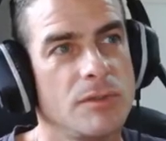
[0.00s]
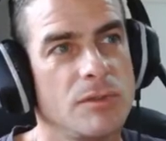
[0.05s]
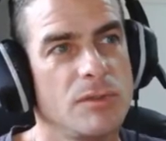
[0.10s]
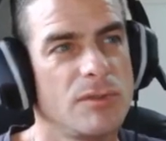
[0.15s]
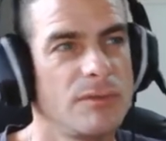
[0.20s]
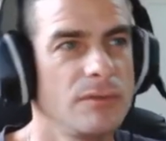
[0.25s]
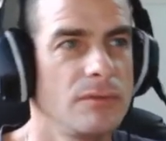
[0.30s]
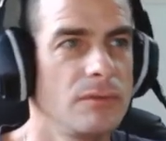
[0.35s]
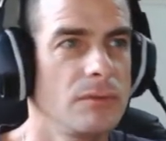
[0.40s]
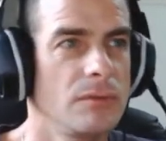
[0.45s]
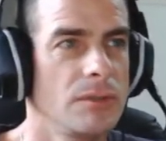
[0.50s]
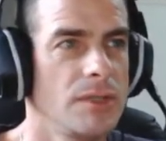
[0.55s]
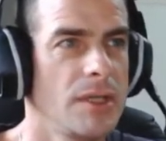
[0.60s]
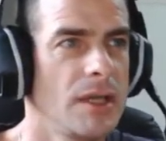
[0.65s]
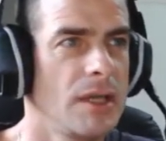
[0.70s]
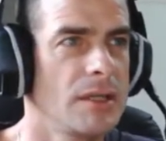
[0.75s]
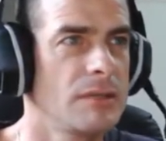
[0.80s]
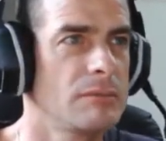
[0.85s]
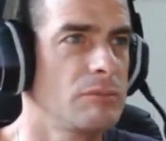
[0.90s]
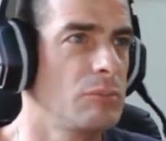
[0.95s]
useful
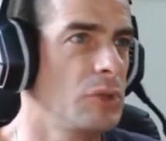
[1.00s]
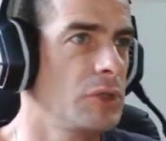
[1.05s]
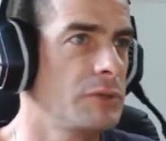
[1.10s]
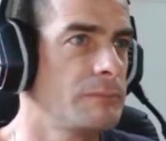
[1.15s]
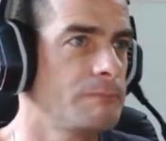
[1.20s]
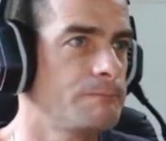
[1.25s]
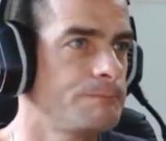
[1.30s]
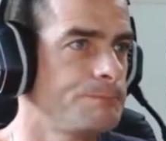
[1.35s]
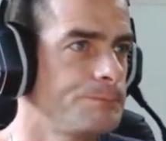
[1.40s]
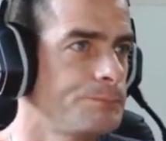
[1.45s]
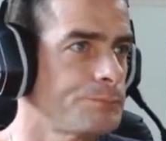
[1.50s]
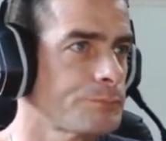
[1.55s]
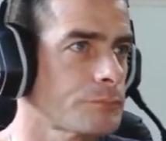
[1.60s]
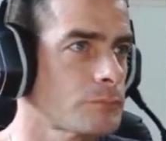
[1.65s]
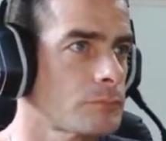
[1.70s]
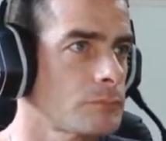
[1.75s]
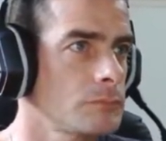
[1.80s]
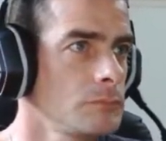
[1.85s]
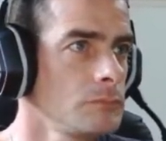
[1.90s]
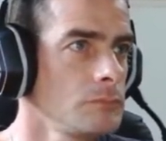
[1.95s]
yet, but
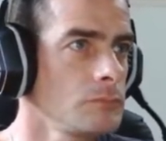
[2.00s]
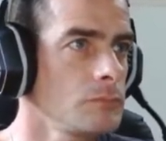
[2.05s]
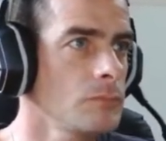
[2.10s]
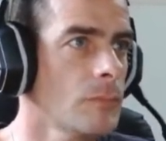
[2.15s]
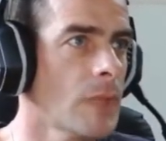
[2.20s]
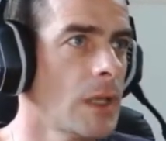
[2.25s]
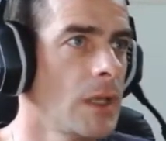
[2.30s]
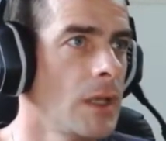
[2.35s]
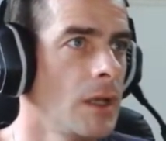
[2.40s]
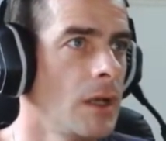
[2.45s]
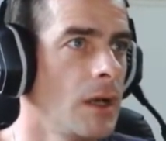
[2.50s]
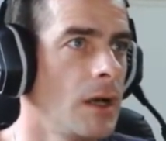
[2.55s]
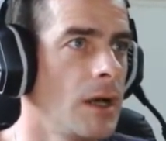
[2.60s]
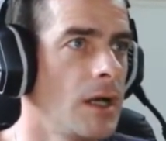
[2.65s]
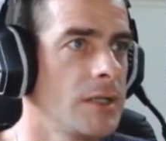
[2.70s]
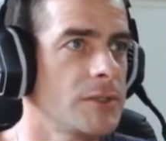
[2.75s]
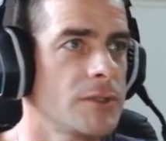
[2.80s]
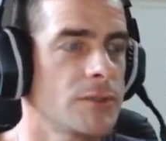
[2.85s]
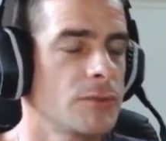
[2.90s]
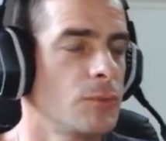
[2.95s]

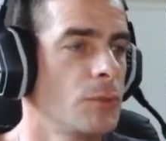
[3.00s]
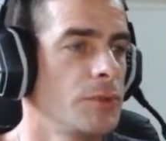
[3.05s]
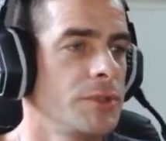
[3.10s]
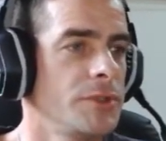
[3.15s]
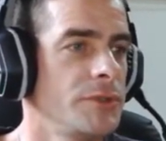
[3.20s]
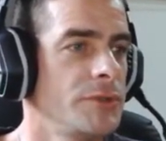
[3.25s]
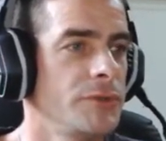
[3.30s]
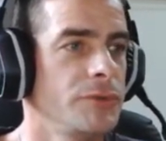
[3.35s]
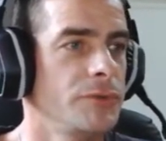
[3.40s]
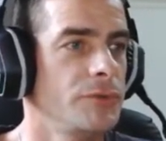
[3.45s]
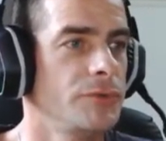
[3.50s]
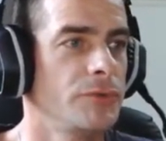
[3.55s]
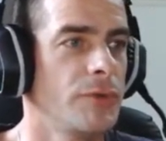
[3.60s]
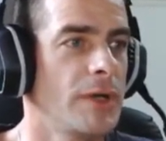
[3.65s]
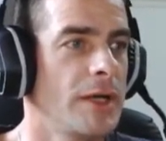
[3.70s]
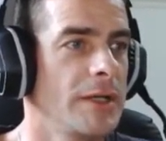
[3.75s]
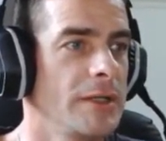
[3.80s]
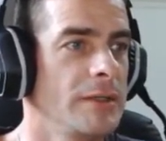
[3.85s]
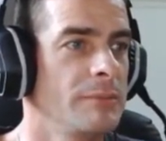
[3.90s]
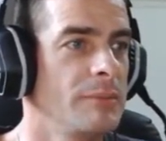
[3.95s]
I just wanted to
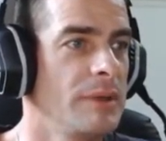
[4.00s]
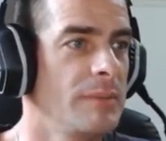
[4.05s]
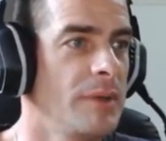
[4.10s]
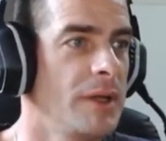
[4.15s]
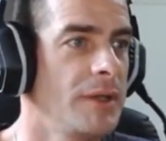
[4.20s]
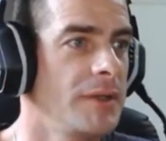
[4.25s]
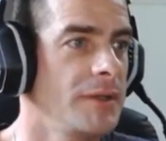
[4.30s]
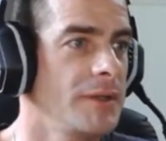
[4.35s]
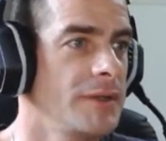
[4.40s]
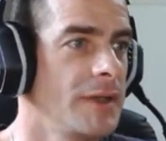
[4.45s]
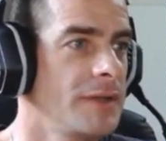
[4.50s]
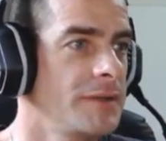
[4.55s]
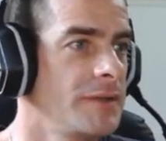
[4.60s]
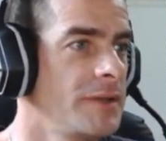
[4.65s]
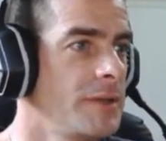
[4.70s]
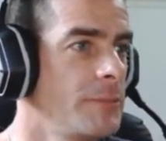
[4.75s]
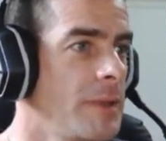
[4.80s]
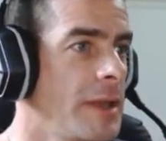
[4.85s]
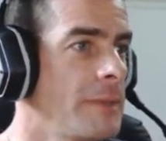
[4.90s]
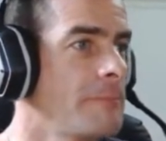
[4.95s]
try implementing that
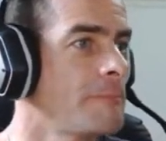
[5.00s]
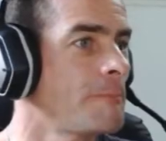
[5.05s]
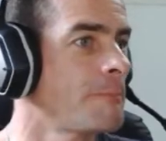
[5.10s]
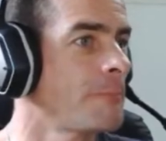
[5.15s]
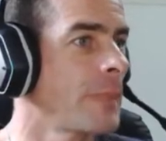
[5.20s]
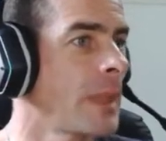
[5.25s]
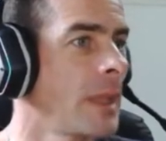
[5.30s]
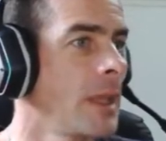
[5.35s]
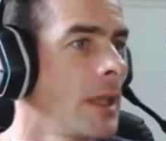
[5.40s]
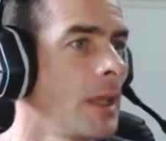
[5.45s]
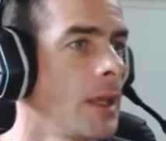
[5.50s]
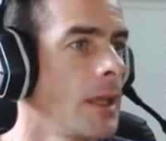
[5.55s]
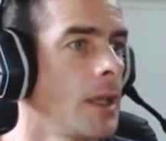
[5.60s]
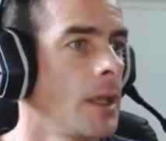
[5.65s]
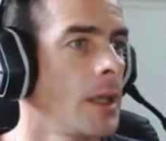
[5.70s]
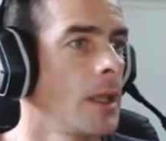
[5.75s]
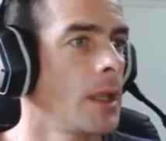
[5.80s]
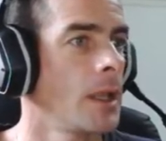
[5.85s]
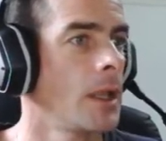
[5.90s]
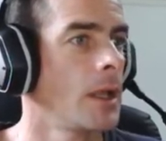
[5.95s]
anyway.
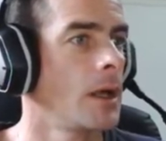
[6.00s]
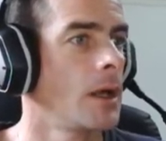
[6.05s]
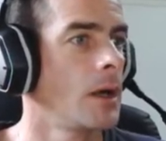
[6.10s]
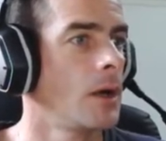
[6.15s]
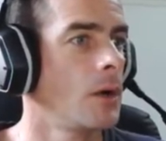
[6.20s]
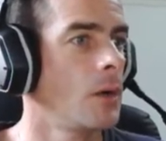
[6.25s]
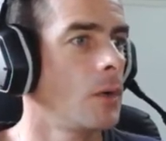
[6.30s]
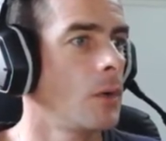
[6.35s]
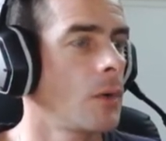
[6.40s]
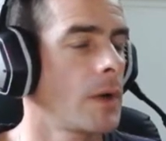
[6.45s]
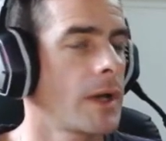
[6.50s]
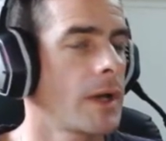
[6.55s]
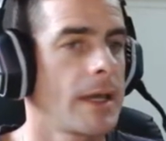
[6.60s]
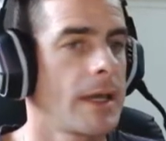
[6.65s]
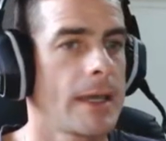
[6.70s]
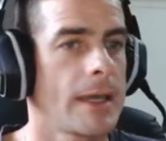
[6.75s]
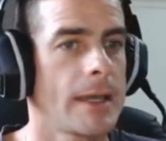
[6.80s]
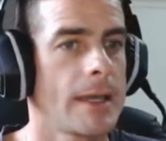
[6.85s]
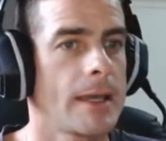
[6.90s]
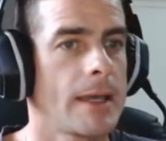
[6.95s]

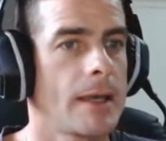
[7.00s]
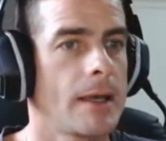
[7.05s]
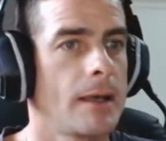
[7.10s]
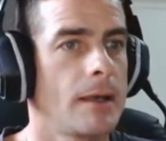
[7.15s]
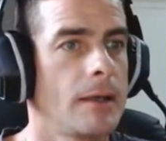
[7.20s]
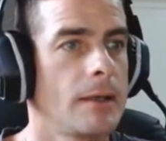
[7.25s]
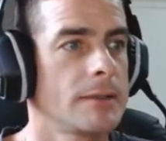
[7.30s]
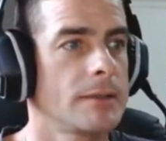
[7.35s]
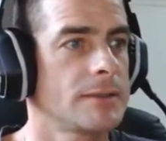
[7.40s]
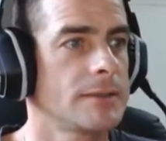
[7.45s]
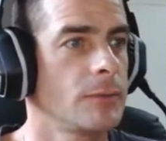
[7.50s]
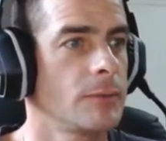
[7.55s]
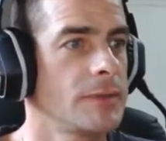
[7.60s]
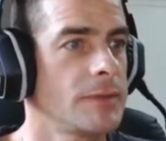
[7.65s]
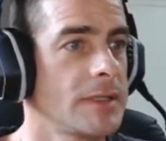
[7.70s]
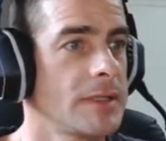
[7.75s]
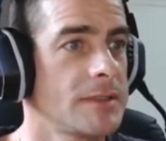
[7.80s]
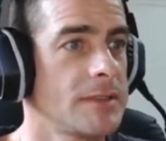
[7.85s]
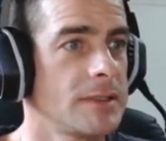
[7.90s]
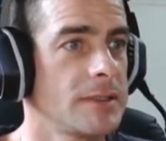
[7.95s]
Okay, so
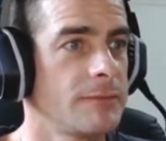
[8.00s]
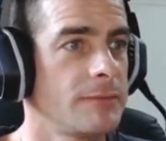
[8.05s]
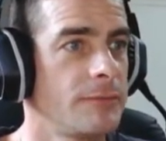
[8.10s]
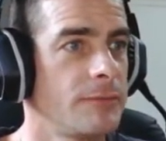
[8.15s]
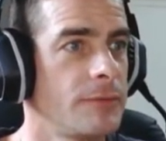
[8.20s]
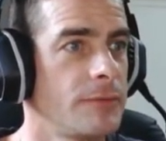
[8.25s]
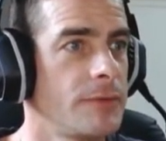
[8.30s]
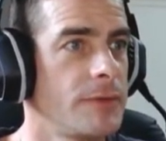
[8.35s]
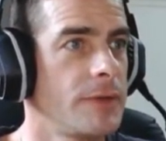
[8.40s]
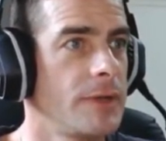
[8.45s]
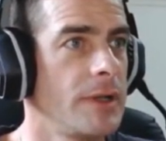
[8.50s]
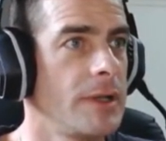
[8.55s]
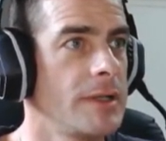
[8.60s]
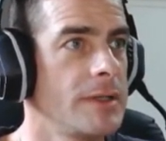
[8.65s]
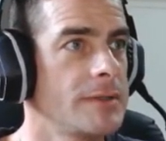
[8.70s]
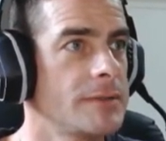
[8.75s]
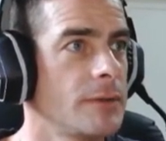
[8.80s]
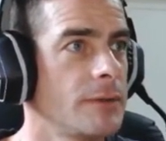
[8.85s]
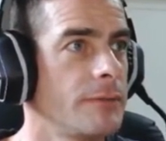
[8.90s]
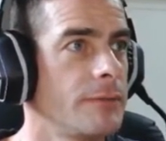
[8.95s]
that's it for the
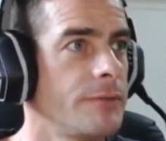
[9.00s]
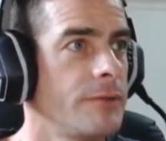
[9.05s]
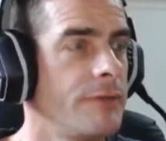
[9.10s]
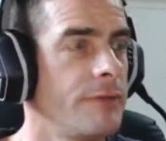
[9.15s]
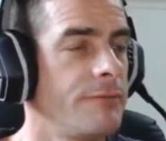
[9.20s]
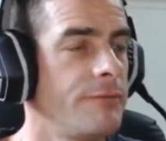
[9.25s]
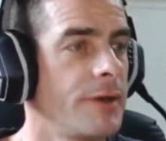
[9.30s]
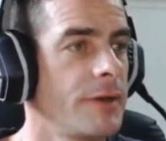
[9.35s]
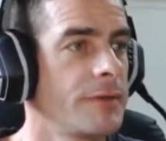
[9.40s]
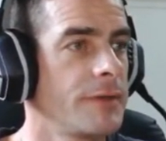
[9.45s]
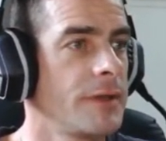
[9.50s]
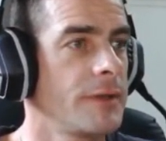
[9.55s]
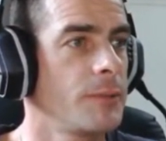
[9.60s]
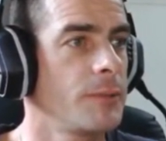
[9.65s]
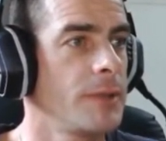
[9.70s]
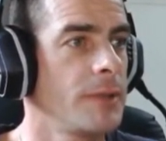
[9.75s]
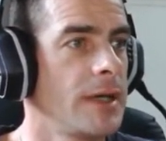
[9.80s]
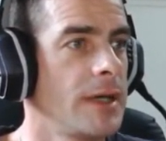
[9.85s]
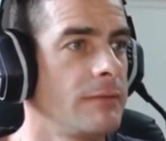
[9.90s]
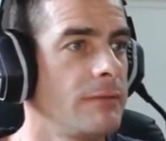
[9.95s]
list of effects that
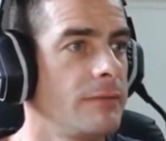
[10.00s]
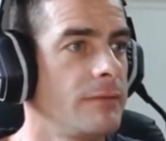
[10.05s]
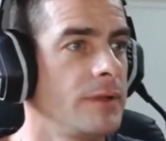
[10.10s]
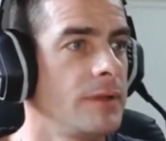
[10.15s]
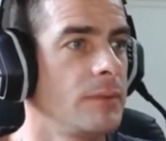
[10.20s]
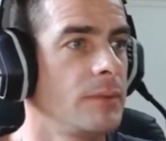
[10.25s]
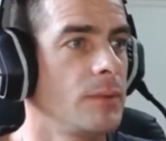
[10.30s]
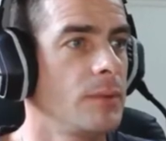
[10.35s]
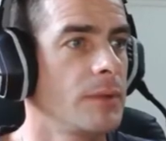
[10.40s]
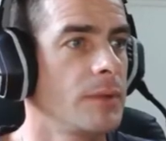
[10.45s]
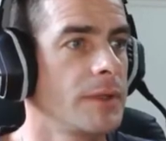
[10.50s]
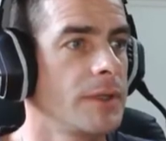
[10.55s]
we have available